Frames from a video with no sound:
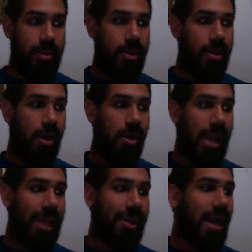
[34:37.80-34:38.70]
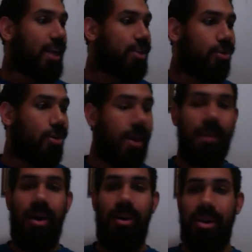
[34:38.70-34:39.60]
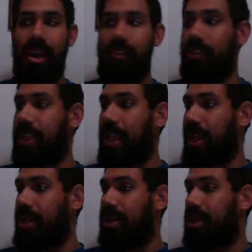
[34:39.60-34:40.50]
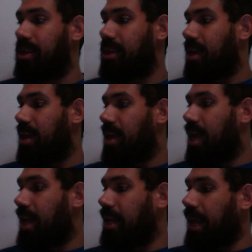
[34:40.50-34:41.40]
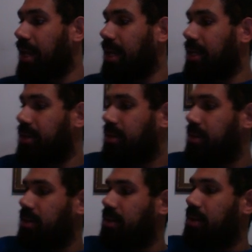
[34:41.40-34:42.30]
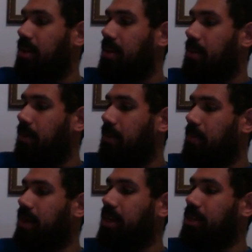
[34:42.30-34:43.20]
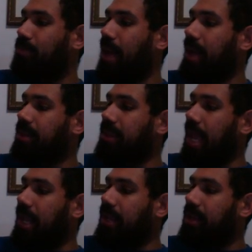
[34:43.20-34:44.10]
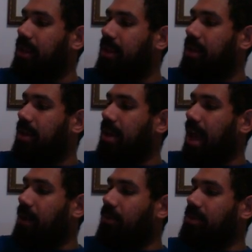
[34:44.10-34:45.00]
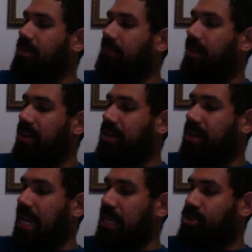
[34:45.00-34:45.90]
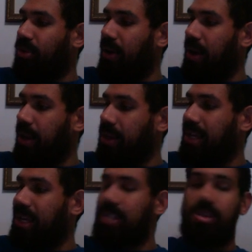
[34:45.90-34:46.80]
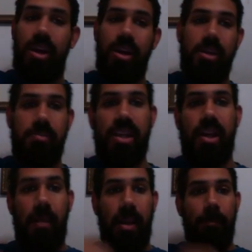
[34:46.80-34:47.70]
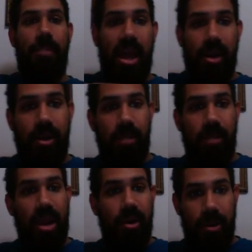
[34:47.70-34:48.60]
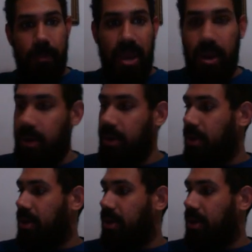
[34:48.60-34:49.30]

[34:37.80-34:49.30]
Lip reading: You know, like I drew him out and everything, and then because back then I wasn't very good at drawing, and I started becoming better and better and better,